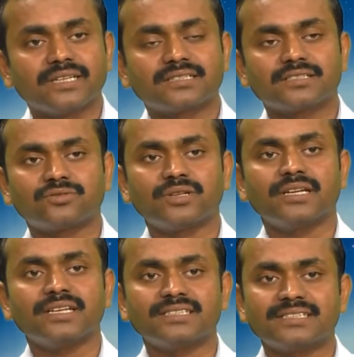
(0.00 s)
we discuss today
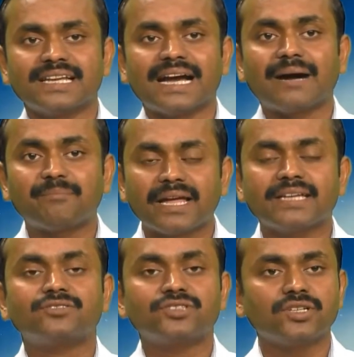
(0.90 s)
is
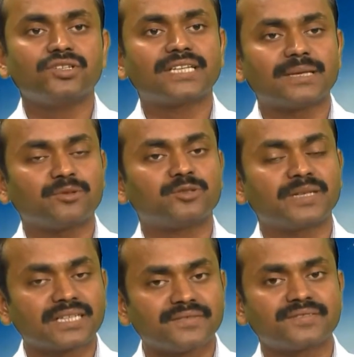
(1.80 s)
applying sociological
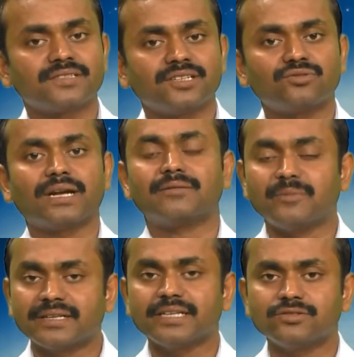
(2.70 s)
perspectives to
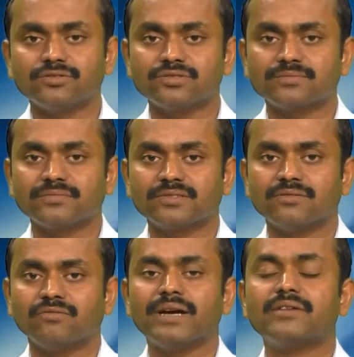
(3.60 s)
environmental issues,
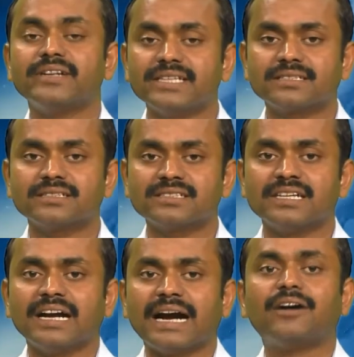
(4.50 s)
where we discuss
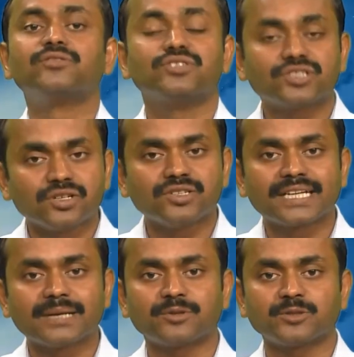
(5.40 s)
how
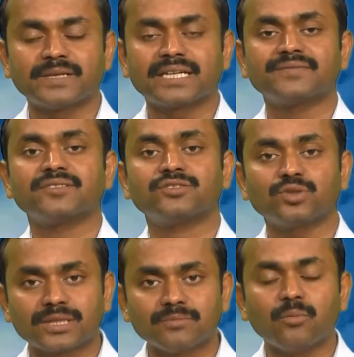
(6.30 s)
sociological perspectives on
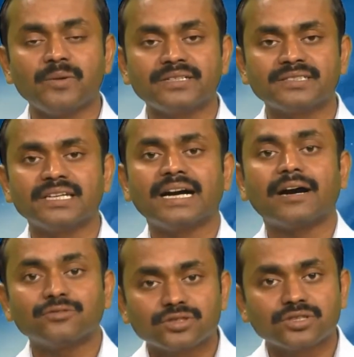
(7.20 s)
social movements,
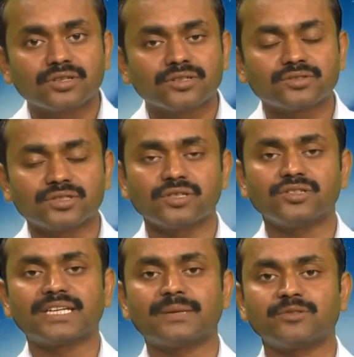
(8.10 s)
how sociological